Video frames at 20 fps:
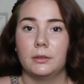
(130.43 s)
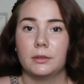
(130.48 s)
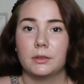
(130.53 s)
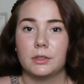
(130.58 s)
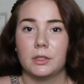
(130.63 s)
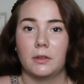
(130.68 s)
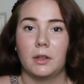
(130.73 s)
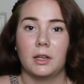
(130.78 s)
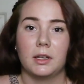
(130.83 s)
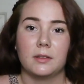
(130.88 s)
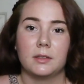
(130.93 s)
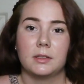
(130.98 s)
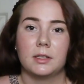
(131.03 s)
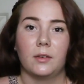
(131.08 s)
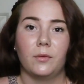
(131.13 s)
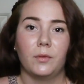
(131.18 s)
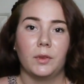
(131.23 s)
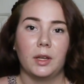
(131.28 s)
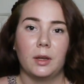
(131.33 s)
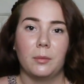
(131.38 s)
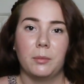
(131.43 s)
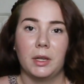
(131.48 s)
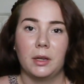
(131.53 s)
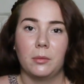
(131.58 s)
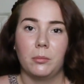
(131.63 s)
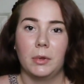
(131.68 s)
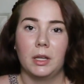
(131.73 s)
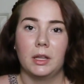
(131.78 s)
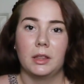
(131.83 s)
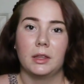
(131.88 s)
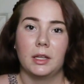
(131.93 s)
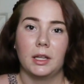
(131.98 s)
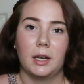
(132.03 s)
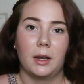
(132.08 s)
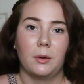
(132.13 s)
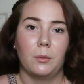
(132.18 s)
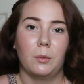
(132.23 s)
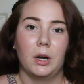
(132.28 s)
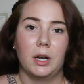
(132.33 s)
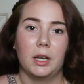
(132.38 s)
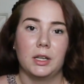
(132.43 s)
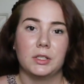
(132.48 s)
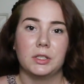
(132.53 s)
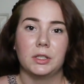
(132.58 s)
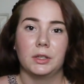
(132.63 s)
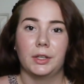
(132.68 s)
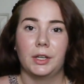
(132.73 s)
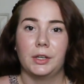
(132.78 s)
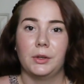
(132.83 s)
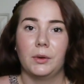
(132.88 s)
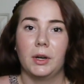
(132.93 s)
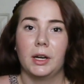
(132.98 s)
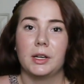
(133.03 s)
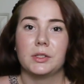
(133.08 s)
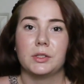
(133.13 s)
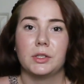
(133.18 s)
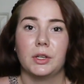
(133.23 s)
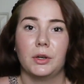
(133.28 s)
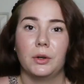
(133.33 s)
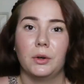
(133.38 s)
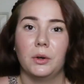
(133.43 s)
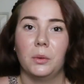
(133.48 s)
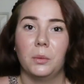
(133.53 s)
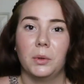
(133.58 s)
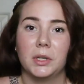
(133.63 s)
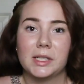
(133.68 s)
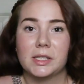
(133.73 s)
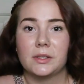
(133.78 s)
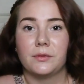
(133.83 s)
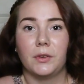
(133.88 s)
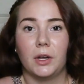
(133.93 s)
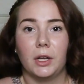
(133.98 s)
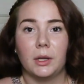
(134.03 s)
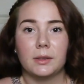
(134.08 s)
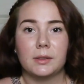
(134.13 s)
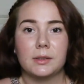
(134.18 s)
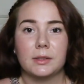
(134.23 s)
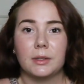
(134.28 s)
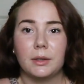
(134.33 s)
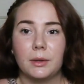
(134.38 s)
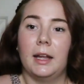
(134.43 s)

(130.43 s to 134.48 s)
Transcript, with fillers: So that is definitely a big myth that I wanted to let you guys know was false.